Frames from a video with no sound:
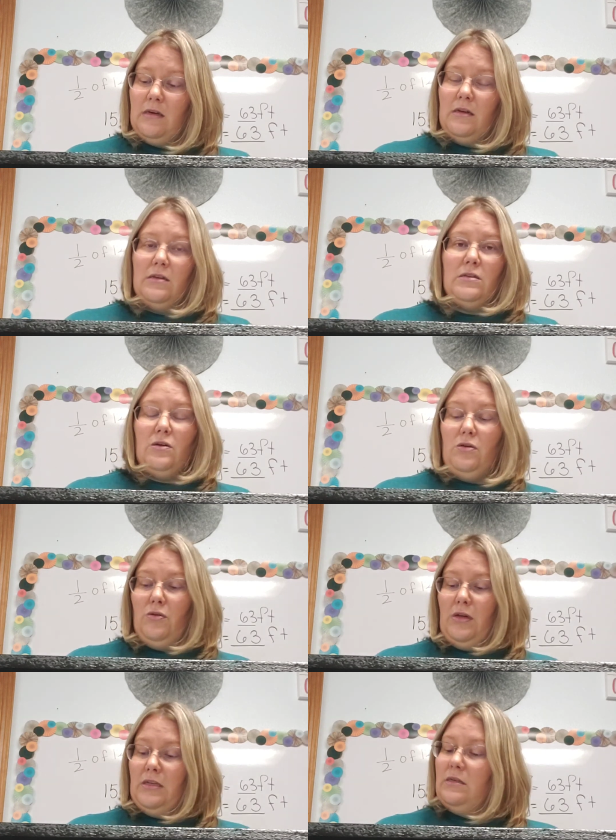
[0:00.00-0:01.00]
So you
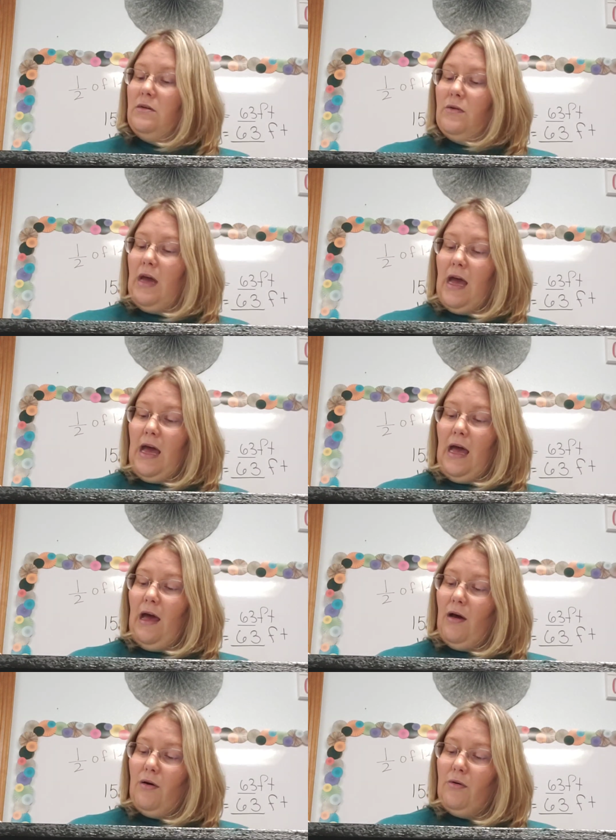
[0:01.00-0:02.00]
need to know
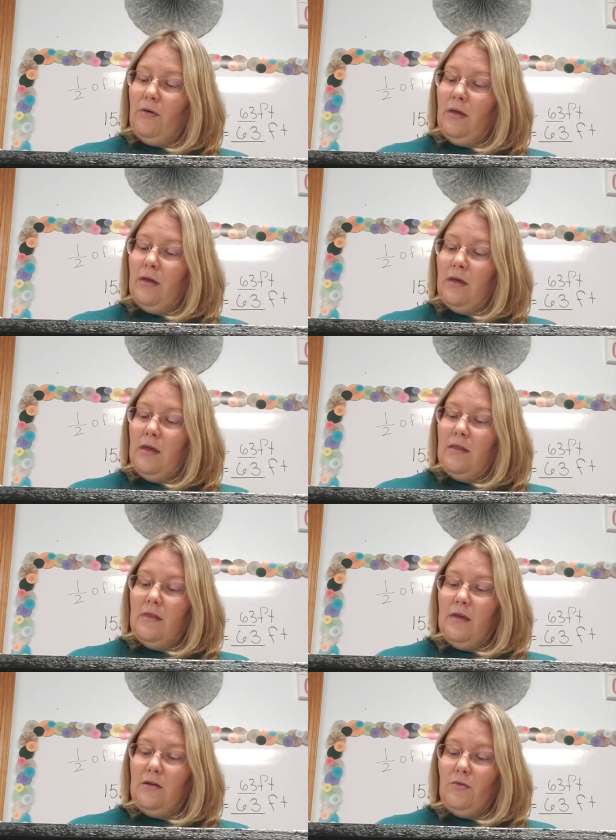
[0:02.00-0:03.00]
how
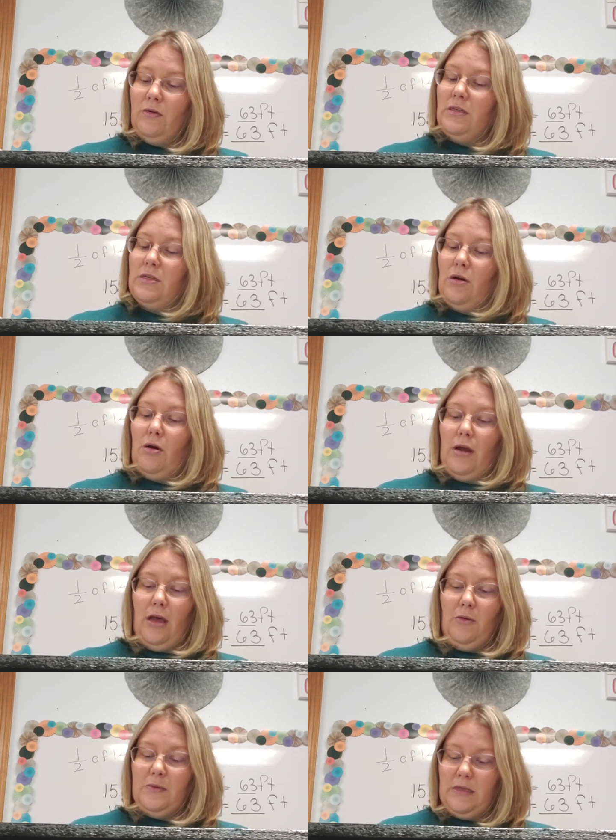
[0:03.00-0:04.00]
the North Star
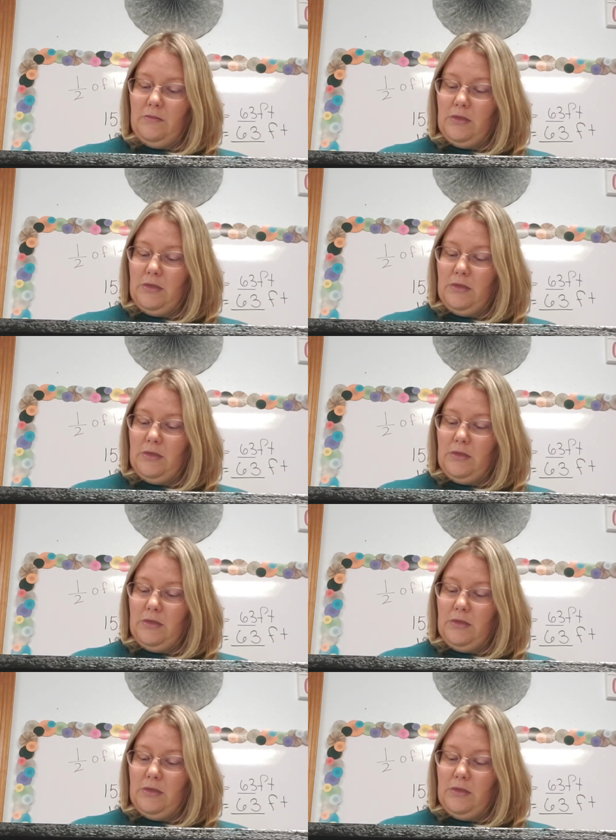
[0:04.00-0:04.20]
helps them.